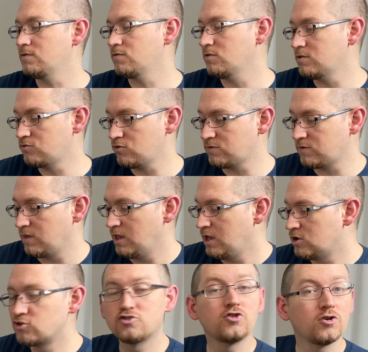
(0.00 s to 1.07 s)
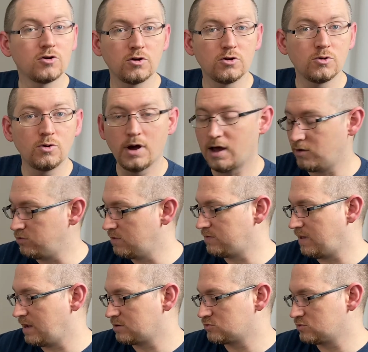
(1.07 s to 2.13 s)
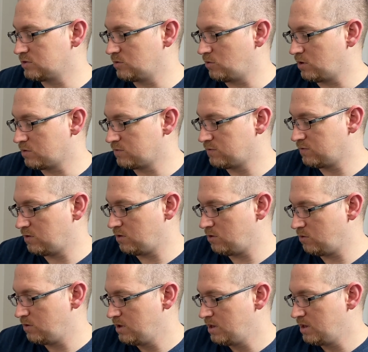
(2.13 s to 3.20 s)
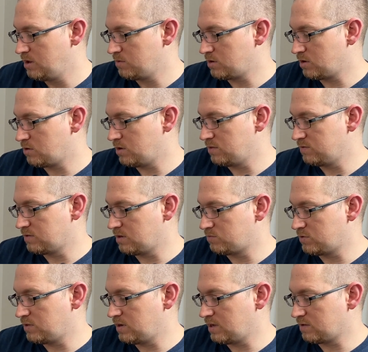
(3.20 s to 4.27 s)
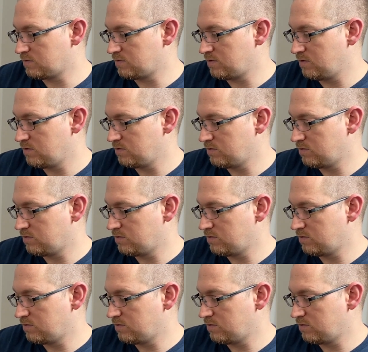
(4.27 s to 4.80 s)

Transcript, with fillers: So let's just show you how this actually works. So I'm gonna go ahead and skip to the next,